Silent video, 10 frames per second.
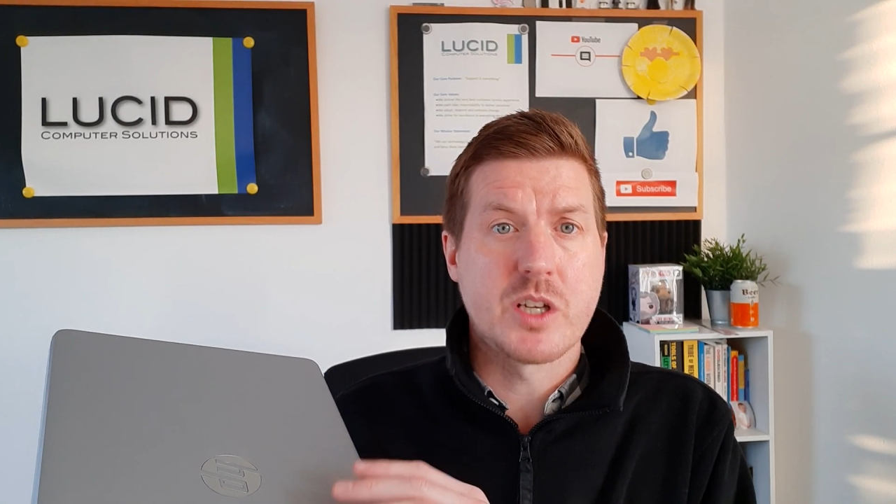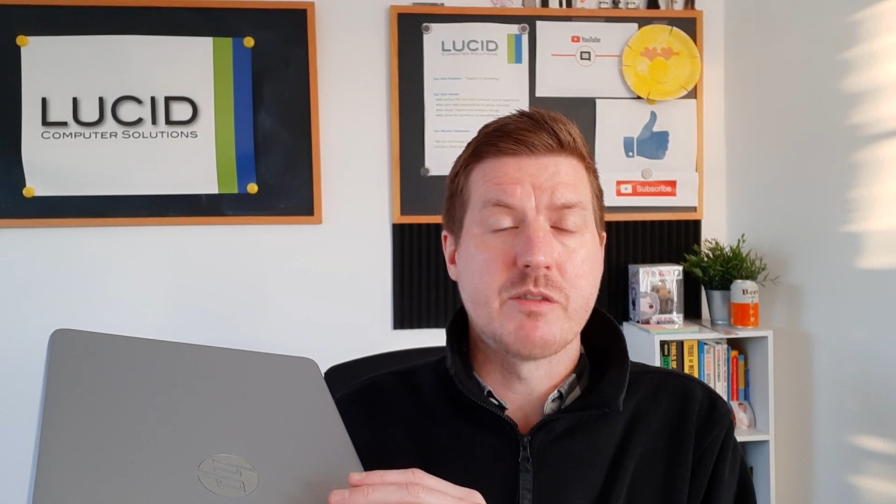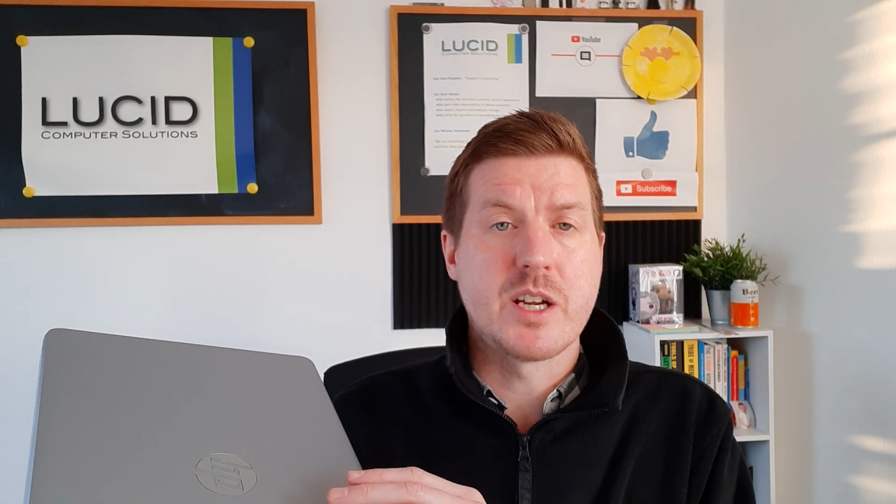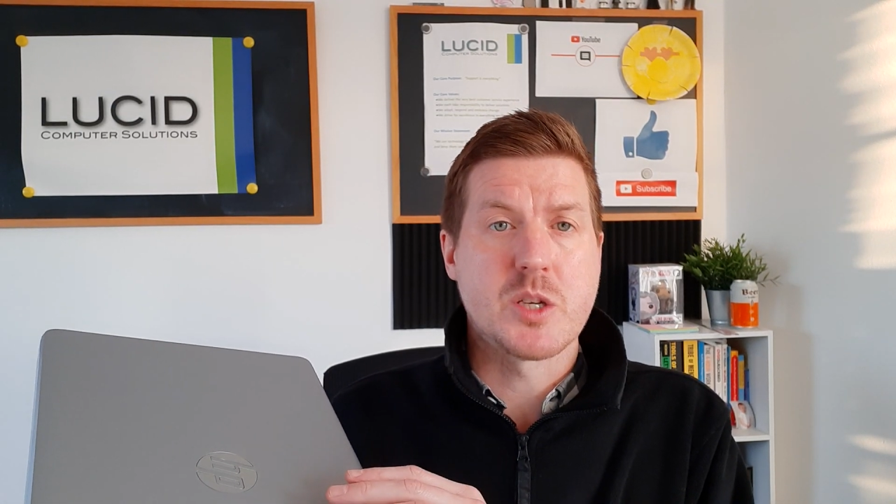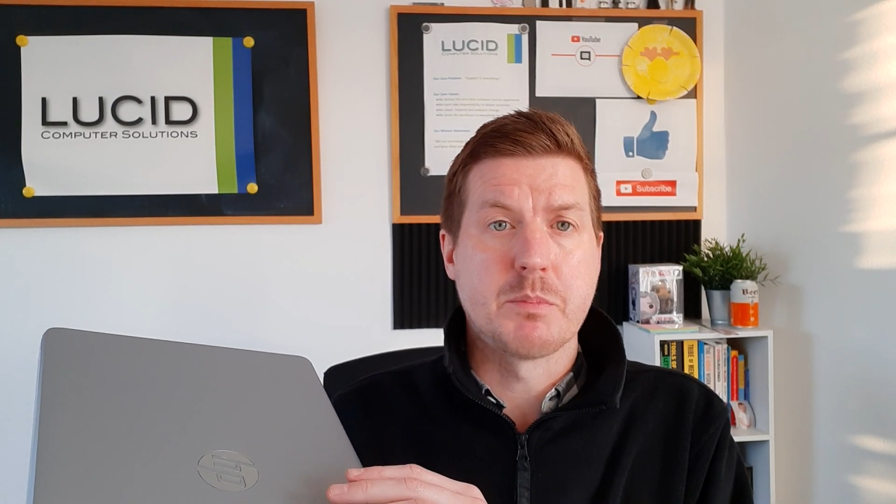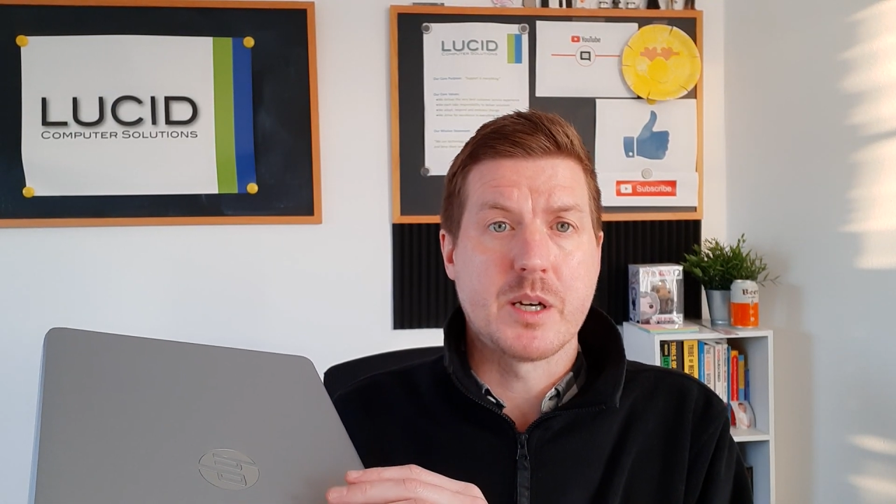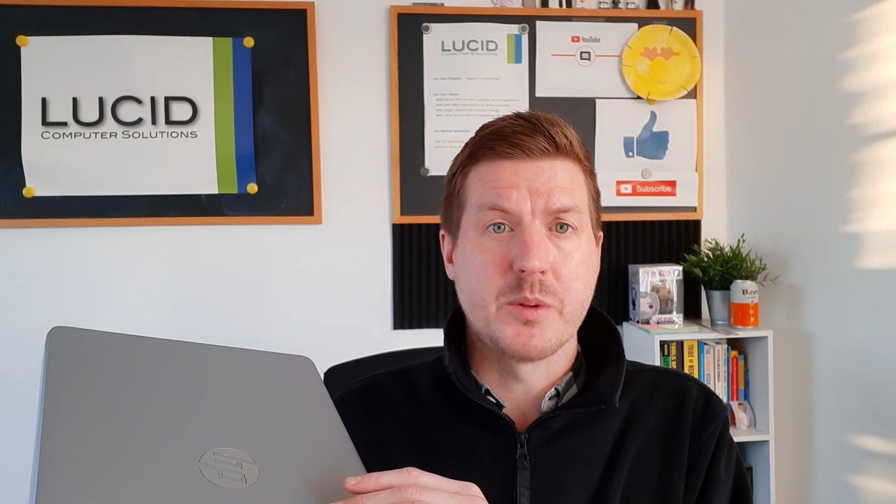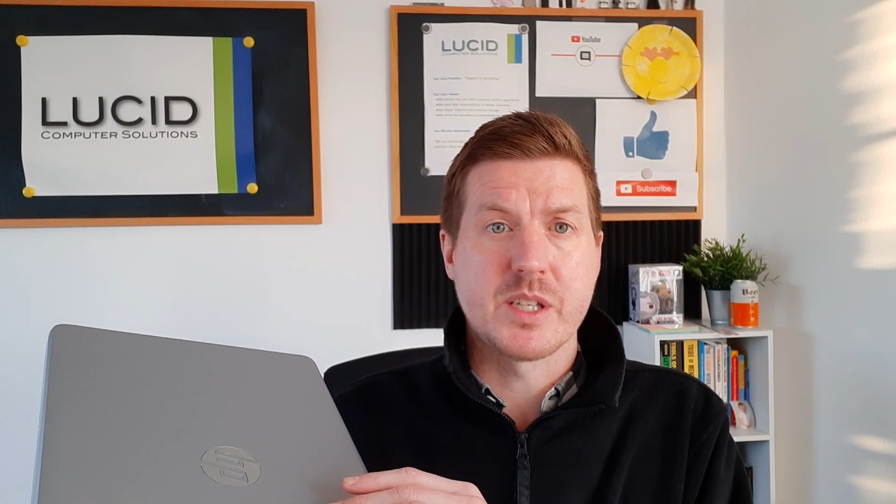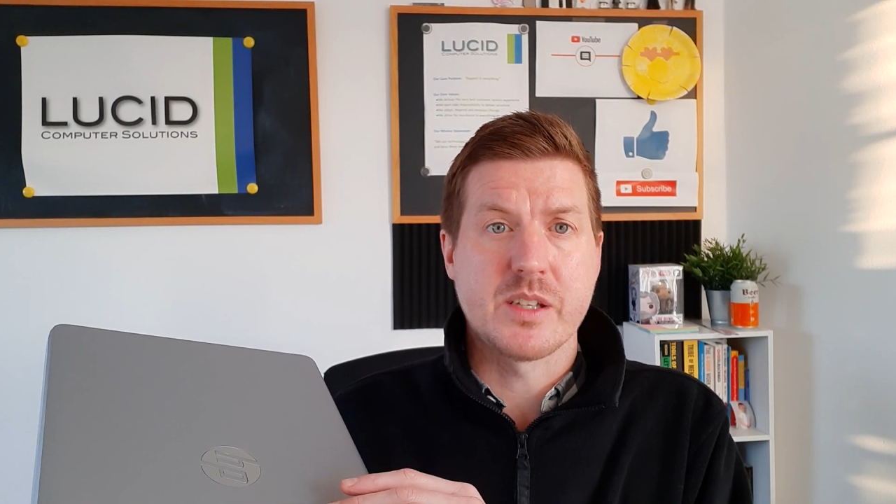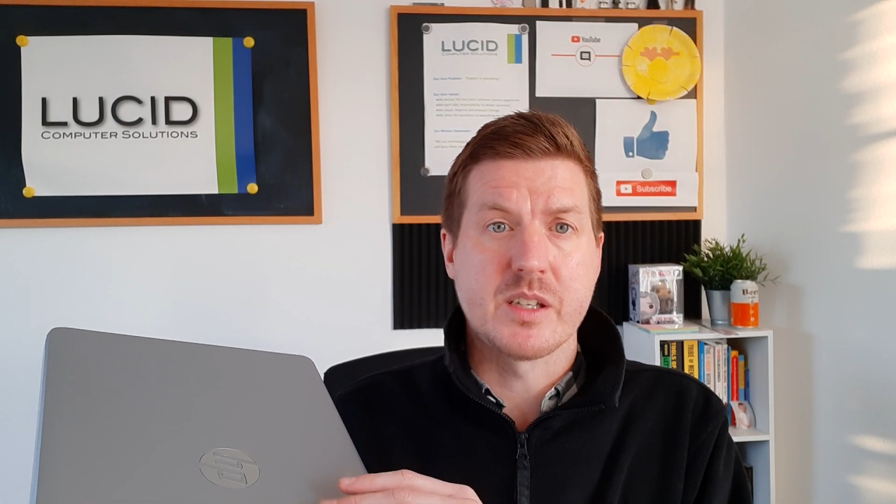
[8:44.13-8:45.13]
generation
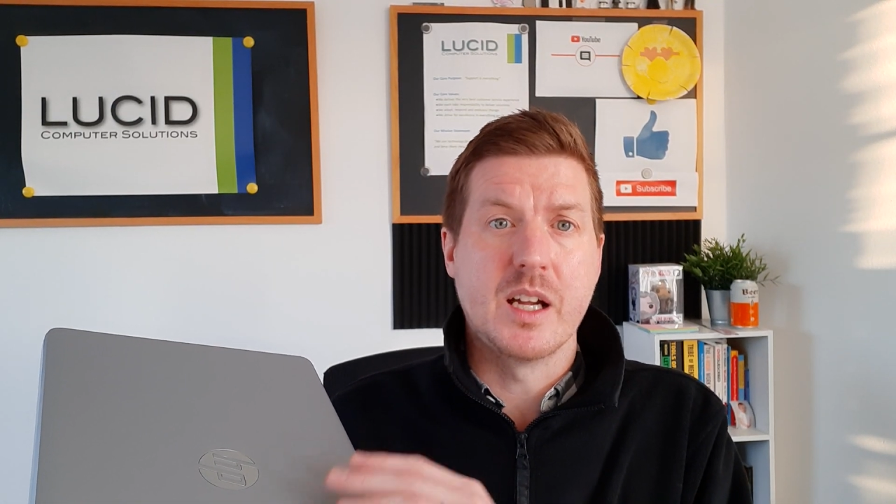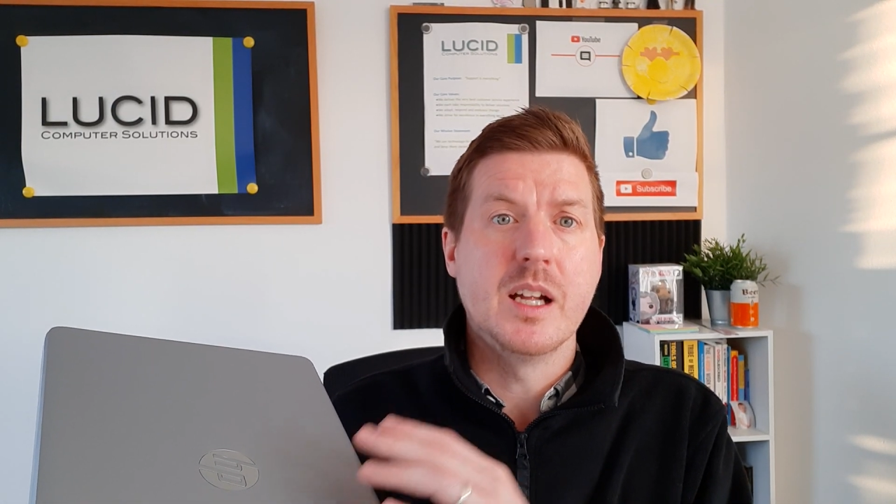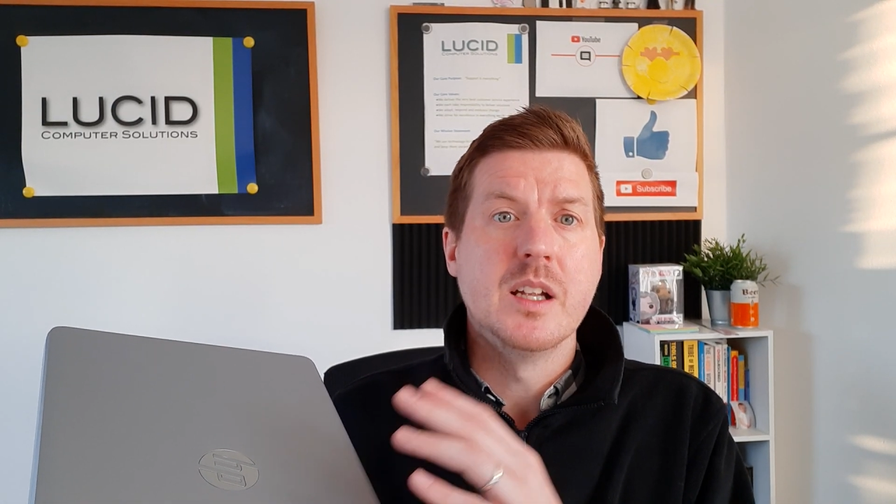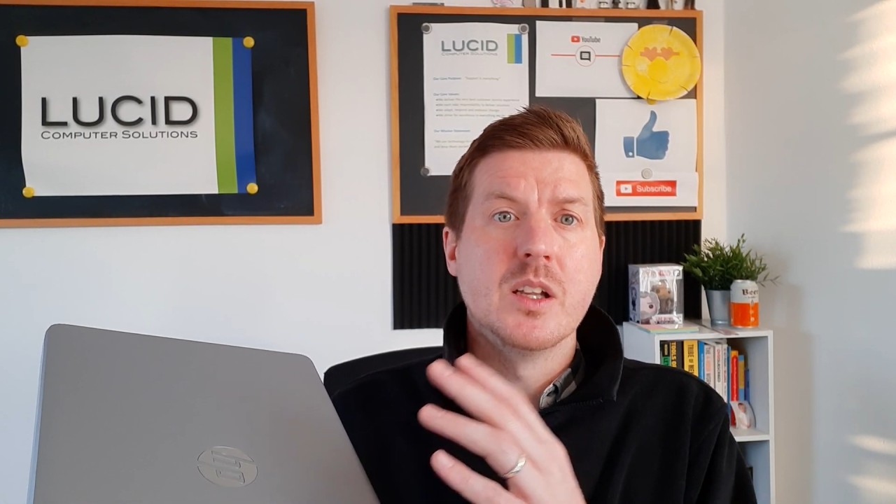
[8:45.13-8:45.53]
processor